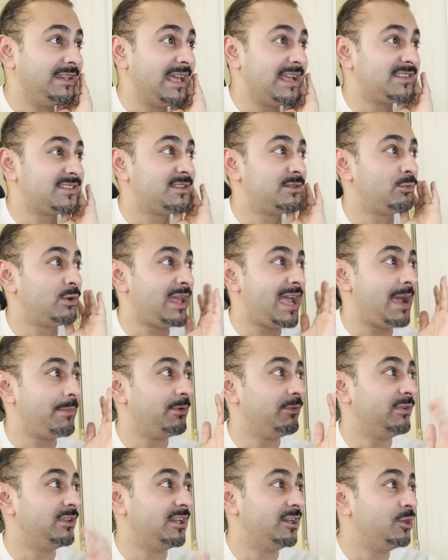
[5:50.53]
That's what
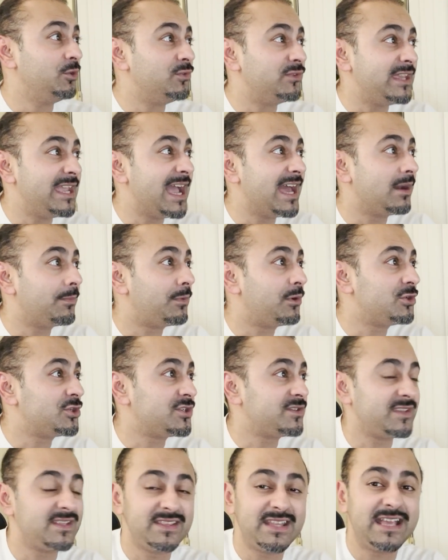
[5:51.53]
happened with the Louisiana
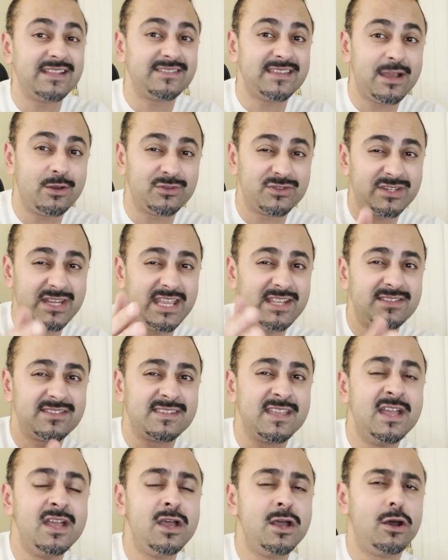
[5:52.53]
Purchase, and that's how states